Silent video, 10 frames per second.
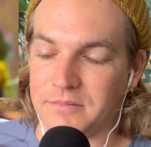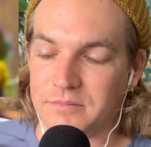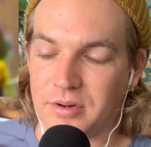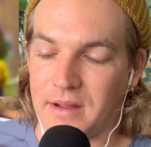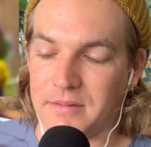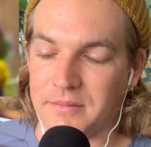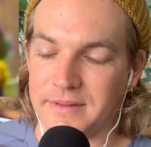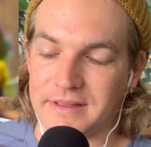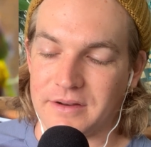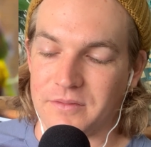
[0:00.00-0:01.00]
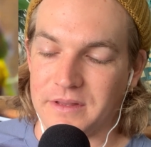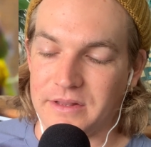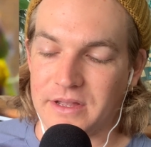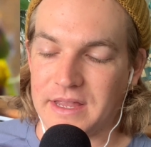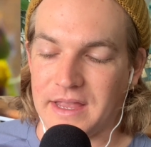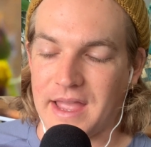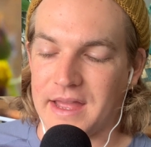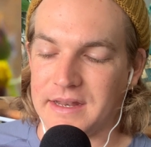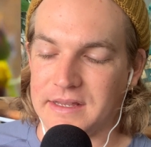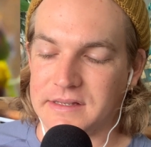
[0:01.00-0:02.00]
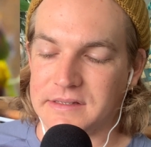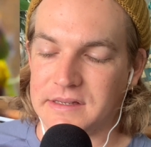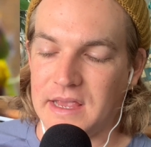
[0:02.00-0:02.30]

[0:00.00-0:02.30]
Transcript: problem that they're really looking at is